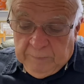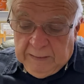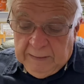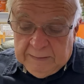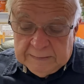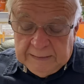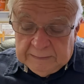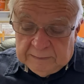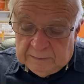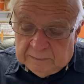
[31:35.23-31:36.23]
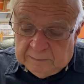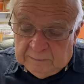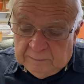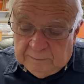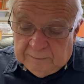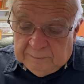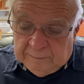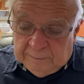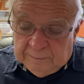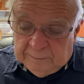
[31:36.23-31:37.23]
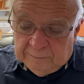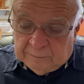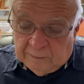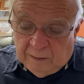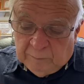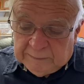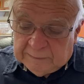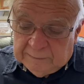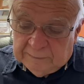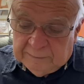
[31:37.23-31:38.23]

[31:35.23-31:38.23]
And he said, "Thomas,